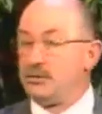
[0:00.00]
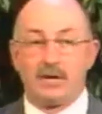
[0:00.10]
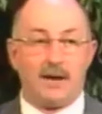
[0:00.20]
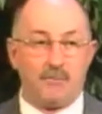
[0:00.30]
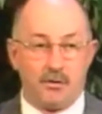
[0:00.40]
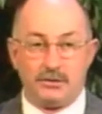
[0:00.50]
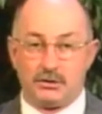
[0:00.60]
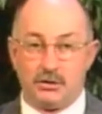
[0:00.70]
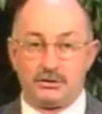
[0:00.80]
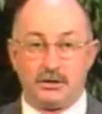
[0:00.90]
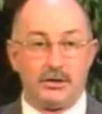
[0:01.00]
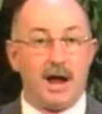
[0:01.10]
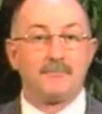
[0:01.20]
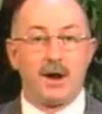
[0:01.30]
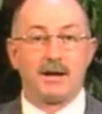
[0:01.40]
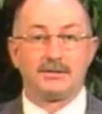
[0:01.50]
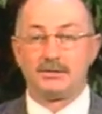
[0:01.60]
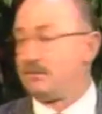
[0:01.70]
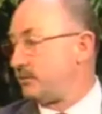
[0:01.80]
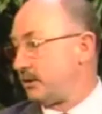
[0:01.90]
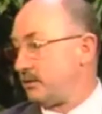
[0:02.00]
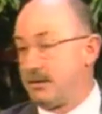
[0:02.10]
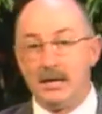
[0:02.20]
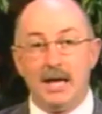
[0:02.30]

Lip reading: Utah Mormon Church that are not practicing polygamy